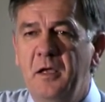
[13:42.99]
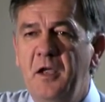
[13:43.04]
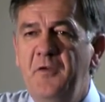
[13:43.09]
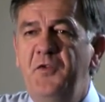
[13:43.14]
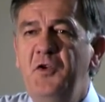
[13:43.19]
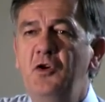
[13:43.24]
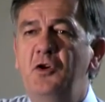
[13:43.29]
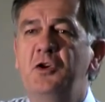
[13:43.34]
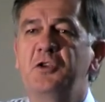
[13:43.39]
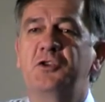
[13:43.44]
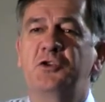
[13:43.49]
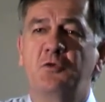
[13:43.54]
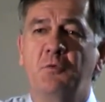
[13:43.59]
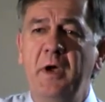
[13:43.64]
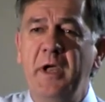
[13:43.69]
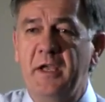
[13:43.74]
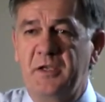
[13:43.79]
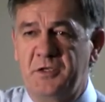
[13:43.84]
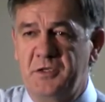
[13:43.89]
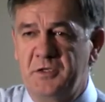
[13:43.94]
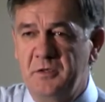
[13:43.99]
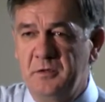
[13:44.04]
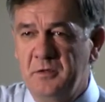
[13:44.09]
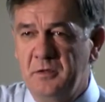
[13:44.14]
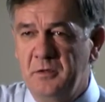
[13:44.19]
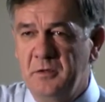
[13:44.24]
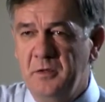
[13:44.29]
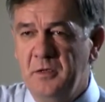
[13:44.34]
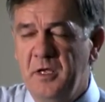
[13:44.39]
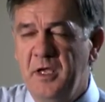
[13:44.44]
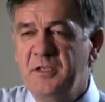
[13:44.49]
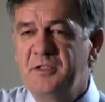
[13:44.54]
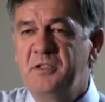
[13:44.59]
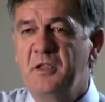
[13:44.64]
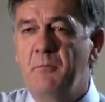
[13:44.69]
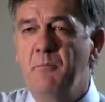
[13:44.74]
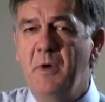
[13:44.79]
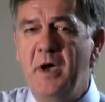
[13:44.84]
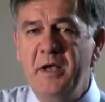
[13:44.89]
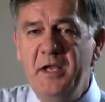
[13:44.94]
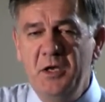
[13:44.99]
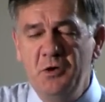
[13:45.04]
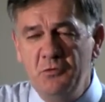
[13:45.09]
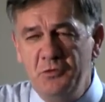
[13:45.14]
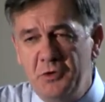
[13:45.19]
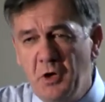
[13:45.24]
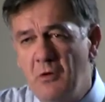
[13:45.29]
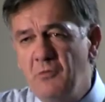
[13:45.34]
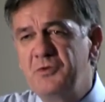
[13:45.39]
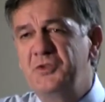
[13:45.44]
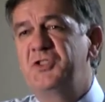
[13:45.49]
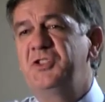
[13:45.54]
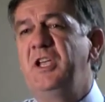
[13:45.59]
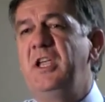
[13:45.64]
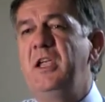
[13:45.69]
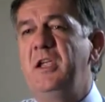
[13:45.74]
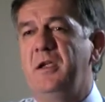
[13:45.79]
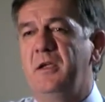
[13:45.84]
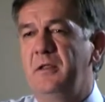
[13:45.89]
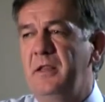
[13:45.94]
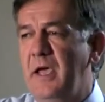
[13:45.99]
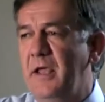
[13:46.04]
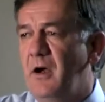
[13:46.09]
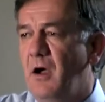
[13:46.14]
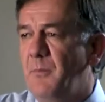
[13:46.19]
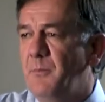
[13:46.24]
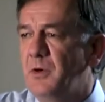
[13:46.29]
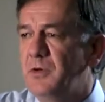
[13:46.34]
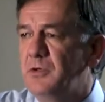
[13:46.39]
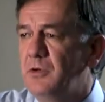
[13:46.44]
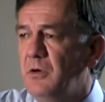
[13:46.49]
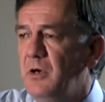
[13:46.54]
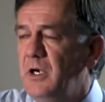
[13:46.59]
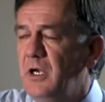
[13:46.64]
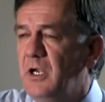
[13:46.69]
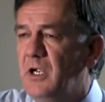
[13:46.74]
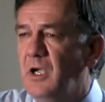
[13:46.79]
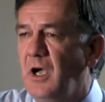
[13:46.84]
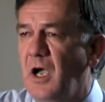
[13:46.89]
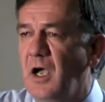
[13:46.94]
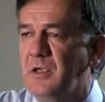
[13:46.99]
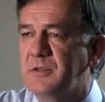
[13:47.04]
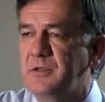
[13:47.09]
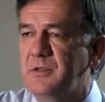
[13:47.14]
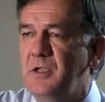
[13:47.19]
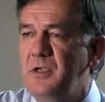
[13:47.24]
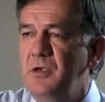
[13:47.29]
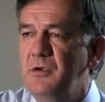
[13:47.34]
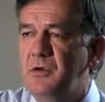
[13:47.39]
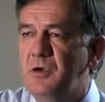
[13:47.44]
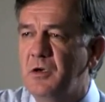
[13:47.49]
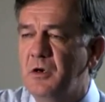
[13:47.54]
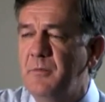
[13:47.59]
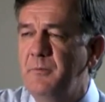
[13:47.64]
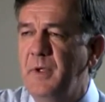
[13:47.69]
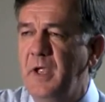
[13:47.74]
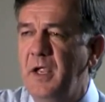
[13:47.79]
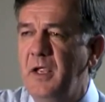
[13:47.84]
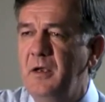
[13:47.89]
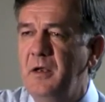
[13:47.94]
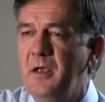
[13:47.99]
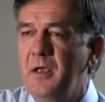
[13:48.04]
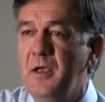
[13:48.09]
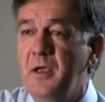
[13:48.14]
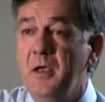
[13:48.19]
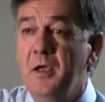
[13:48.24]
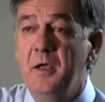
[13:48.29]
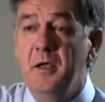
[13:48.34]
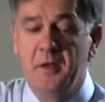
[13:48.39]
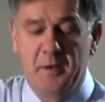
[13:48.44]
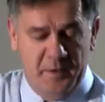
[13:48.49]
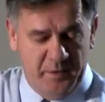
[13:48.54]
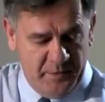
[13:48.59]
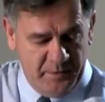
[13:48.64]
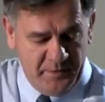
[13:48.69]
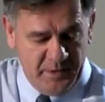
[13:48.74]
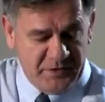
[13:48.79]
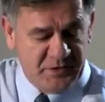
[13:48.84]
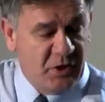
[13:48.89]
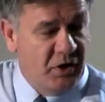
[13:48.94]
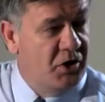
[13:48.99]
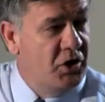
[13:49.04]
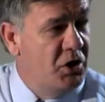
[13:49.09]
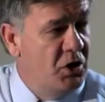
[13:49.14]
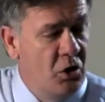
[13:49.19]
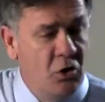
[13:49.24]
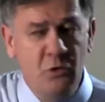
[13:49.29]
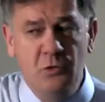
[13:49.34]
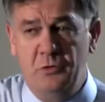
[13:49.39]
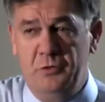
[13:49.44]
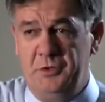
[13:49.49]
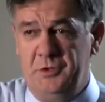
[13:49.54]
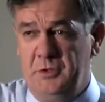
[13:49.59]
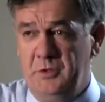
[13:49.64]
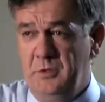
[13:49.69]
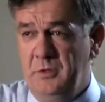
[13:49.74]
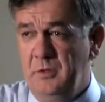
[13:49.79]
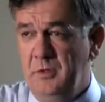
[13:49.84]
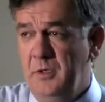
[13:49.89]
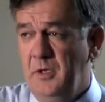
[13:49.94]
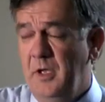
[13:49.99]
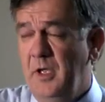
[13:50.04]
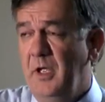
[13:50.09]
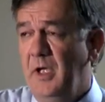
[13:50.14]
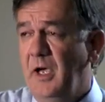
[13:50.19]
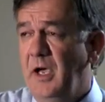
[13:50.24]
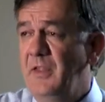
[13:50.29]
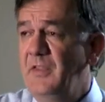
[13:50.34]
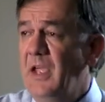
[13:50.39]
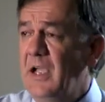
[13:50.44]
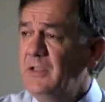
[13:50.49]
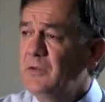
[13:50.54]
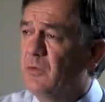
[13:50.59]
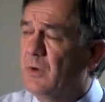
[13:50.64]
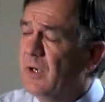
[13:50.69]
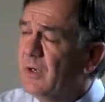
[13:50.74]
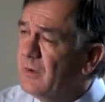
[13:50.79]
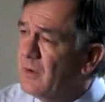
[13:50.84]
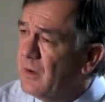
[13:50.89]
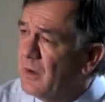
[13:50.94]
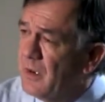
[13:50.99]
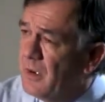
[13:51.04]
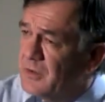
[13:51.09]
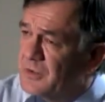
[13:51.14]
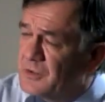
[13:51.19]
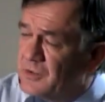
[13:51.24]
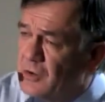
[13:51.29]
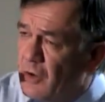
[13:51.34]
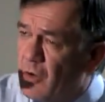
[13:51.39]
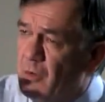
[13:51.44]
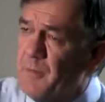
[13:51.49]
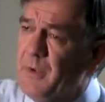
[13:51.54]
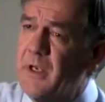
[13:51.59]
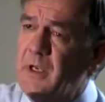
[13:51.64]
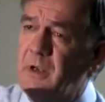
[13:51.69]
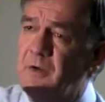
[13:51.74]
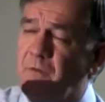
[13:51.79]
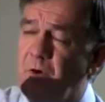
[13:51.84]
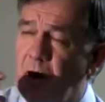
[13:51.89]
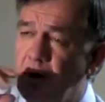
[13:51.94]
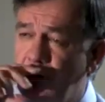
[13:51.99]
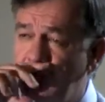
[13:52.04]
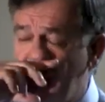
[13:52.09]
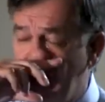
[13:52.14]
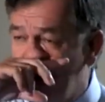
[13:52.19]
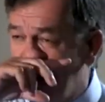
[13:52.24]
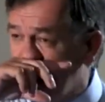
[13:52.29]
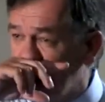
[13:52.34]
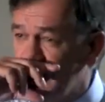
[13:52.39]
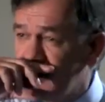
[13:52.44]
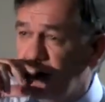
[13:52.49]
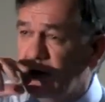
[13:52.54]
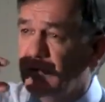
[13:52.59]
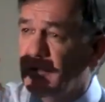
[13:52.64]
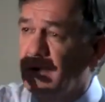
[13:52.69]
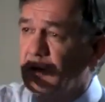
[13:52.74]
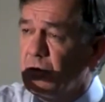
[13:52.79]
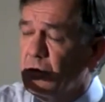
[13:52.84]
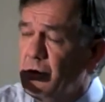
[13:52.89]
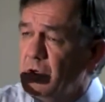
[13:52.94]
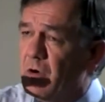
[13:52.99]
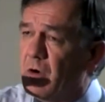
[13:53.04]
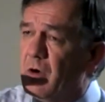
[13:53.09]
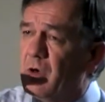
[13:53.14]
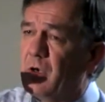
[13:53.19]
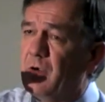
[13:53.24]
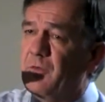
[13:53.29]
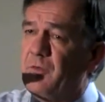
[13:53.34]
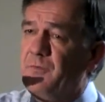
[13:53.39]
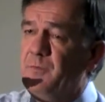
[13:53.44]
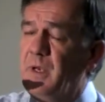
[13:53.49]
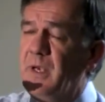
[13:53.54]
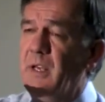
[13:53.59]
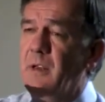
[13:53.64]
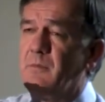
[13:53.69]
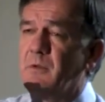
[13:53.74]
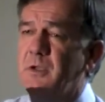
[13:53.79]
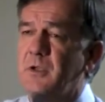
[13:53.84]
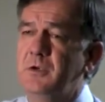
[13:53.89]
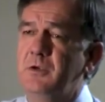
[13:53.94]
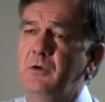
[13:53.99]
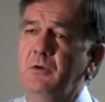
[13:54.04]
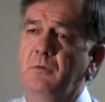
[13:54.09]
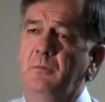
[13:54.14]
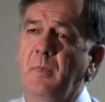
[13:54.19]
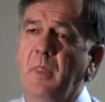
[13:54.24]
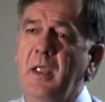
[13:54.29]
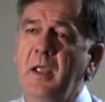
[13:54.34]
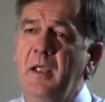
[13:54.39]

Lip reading: if you could switch. It's the money you don't see, that opportunity cost that you could have made, that's huge. And that's what so many of our farmers in New York have been able to do.